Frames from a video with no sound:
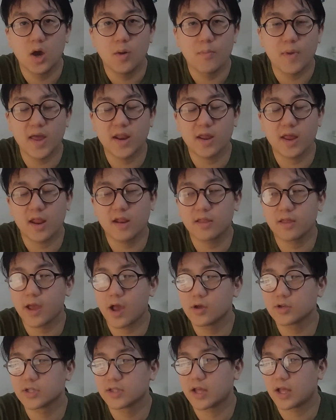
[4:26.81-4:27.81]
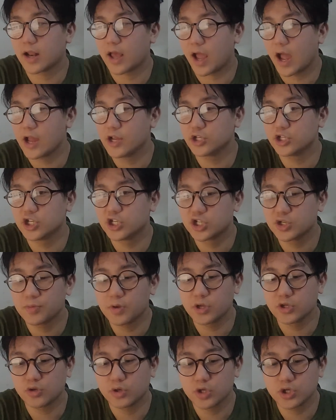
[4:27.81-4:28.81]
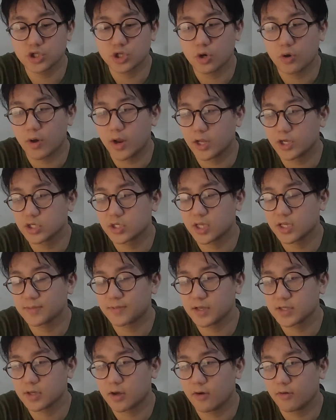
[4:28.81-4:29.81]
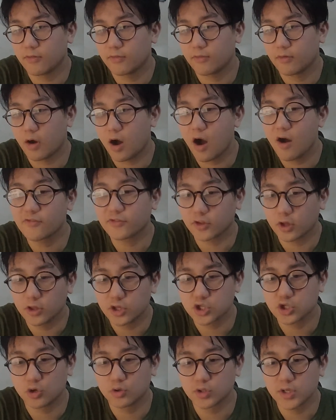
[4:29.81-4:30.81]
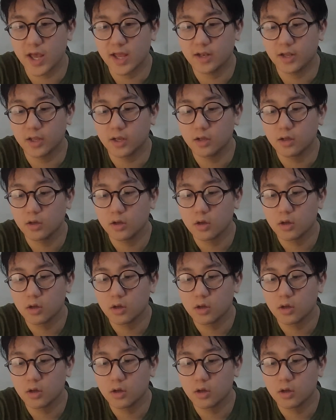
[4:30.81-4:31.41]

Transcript: but any, anything else than that, like I genuinely enjoy the show, and I just think to myself after the show has ended,